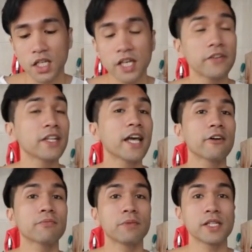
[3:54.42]
If in
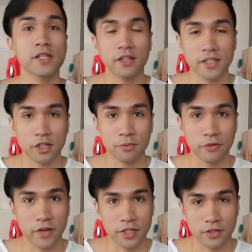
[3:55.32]
doubt, please contact your
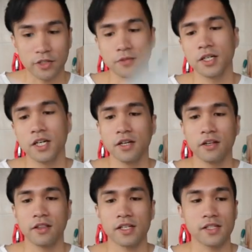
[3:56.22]
professional.
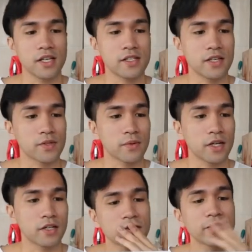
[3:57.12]
That's the easiest
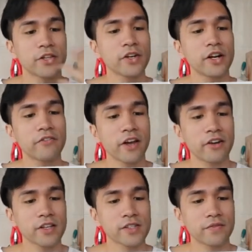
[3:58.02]
way. There are
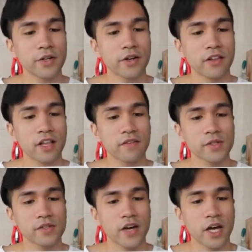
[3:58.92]
varying severity levels of